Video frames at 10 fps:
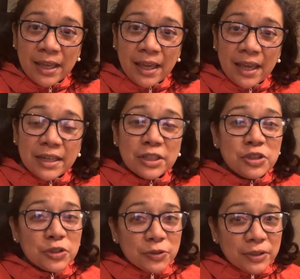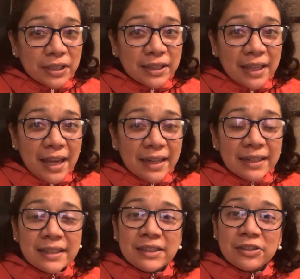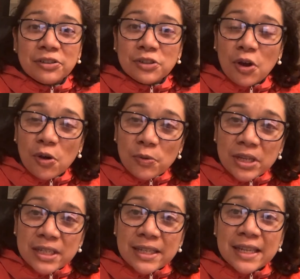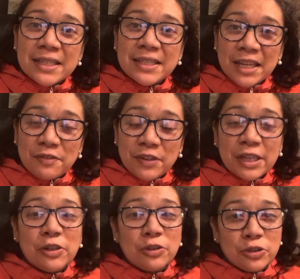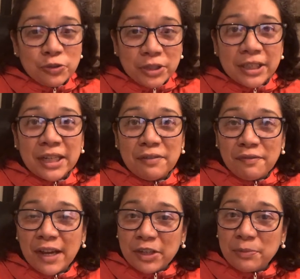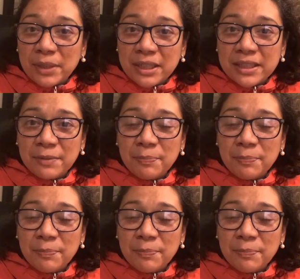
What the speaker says: and ensuring that there's always a safe and nurturing environment.